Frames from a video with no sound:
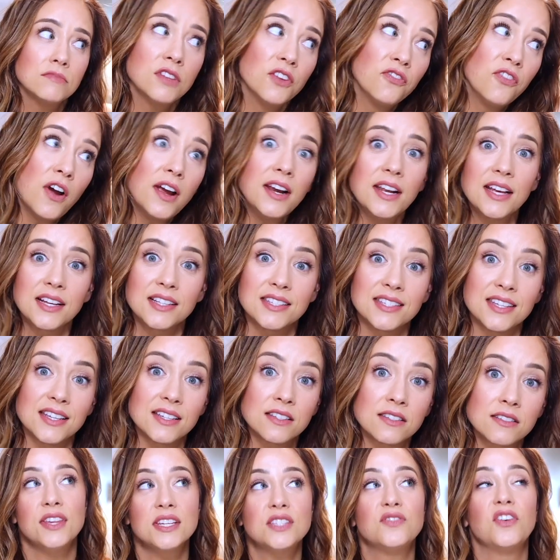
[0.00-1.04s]
the
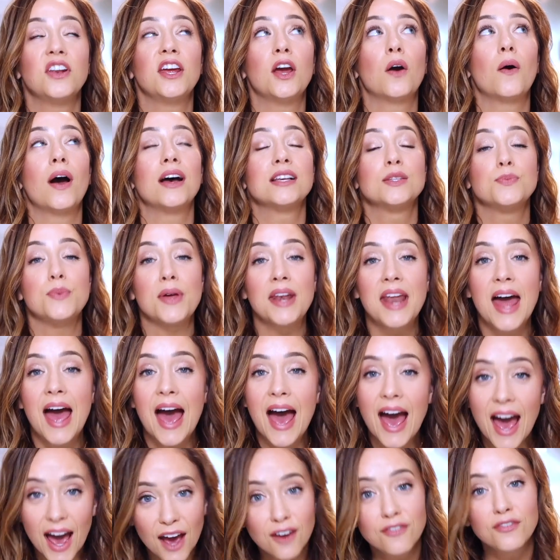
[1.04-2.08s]
finances. This video has been
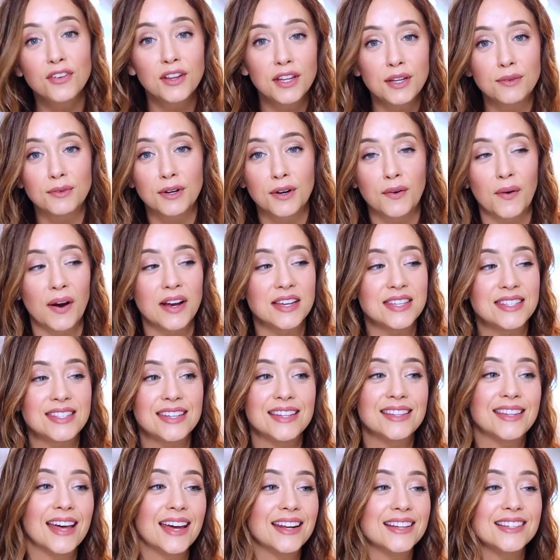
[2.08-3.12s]
heavily
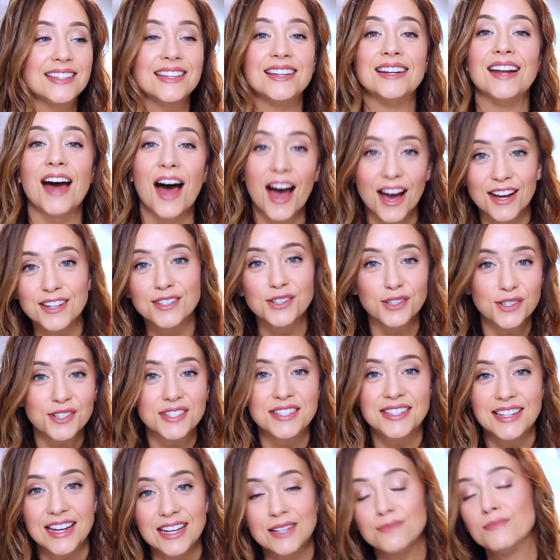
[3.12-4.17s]
requested. That is an
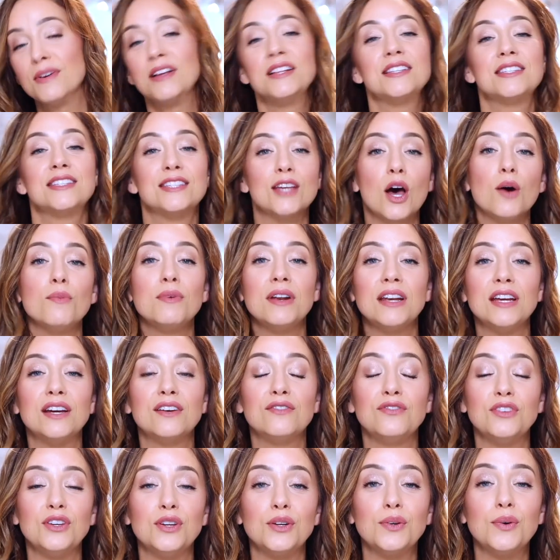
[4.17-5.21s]
understatement. So many
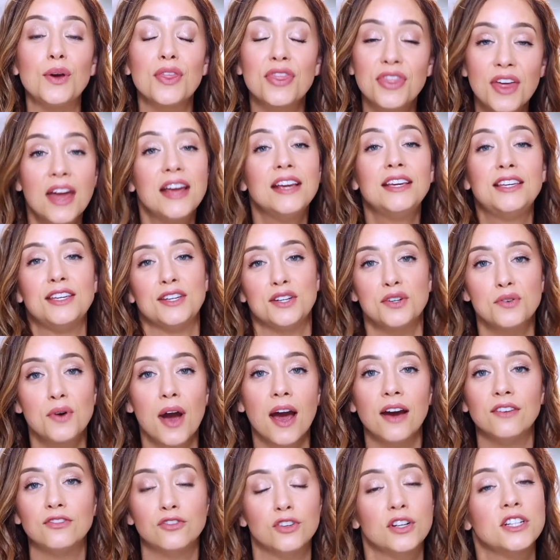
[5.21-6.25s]
of you, thank you,
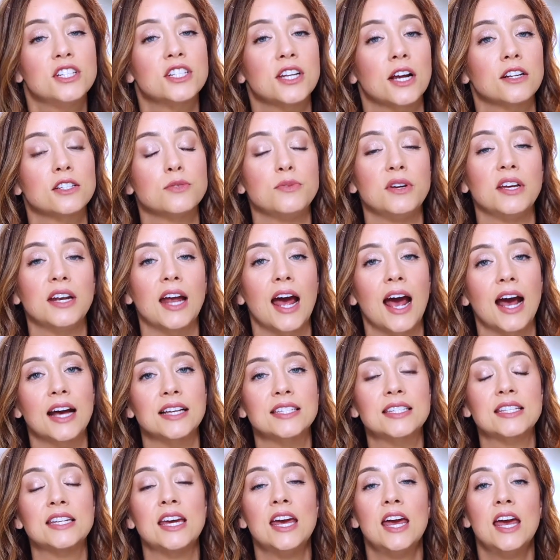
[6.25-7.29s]
have reached out to me and
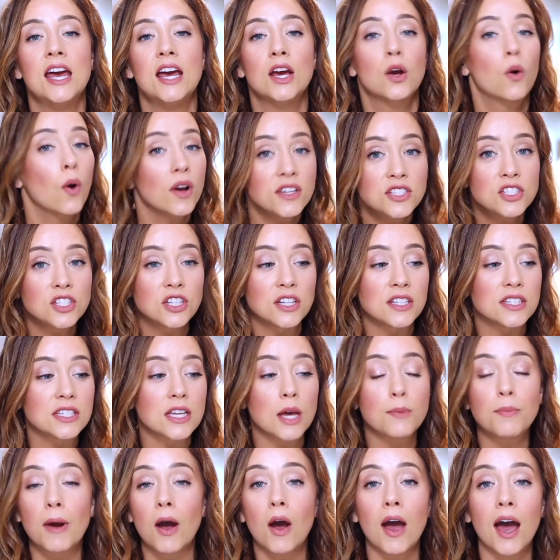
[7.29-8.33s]
asked questions
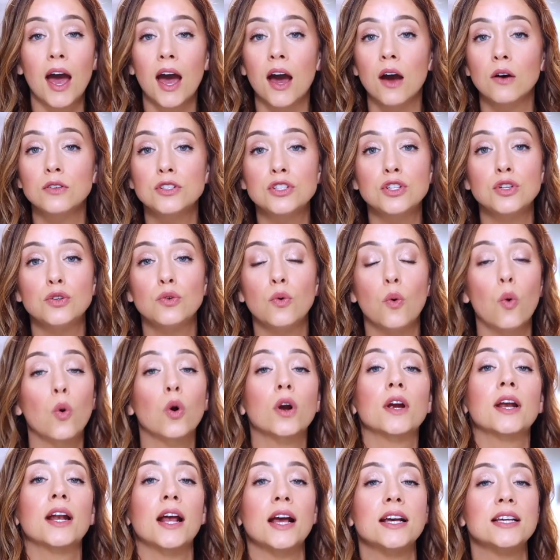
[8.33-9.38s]
about how to
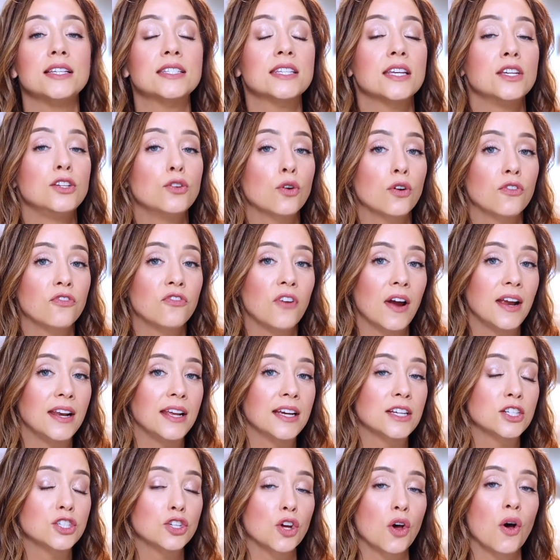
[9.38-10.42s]
organize your
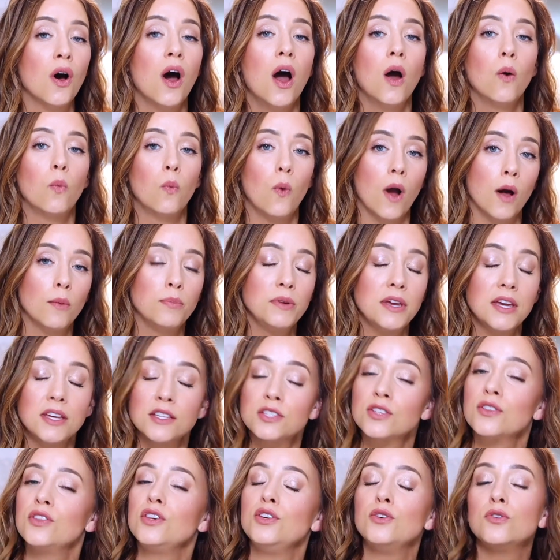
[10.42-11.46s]
financial well-being
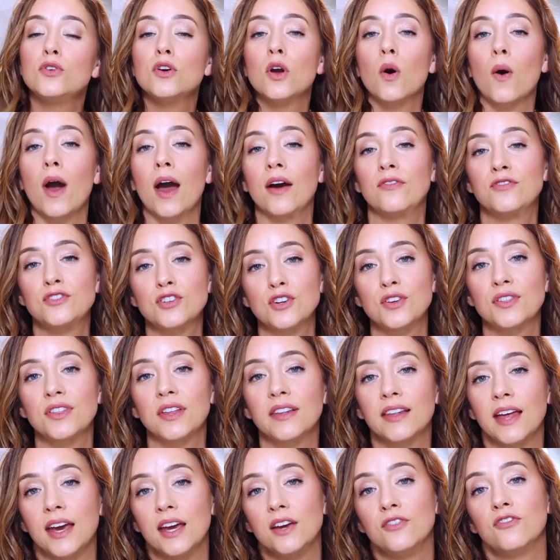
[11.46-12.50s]
so that you can go after the
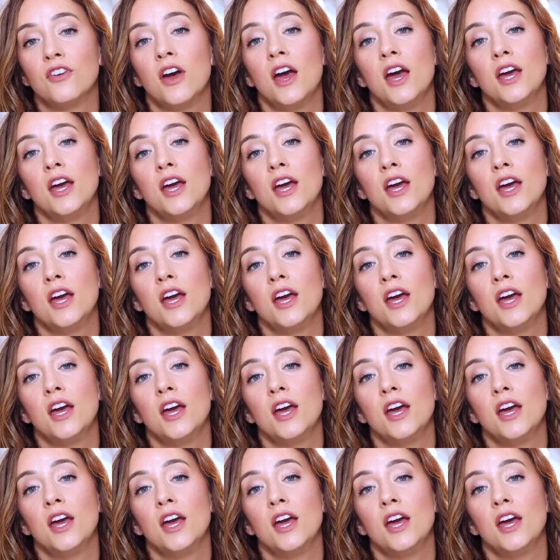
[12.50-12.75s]
life